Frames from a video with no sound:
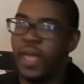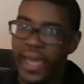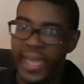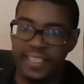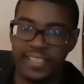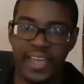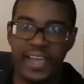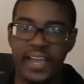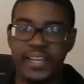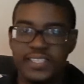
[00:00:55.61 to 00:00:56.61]
and
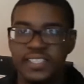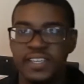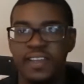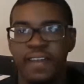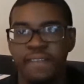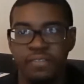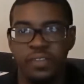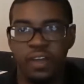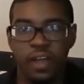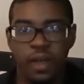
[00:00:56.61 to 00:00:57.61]
that
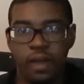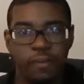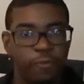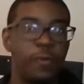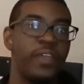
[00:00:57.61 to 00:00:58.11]
for